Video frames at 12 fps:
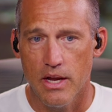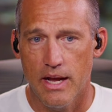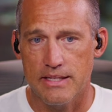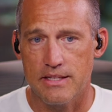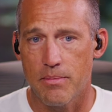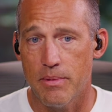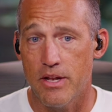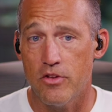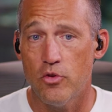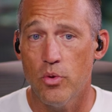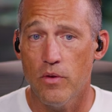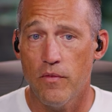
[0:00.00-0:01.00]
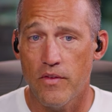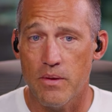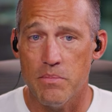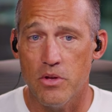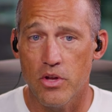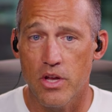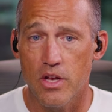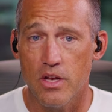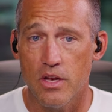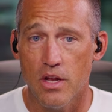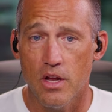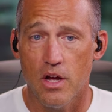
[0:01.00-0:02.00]
has committed 250
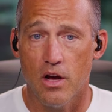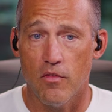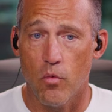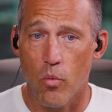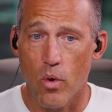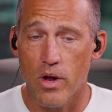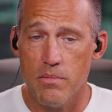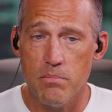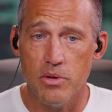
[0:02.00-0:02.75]
million of $1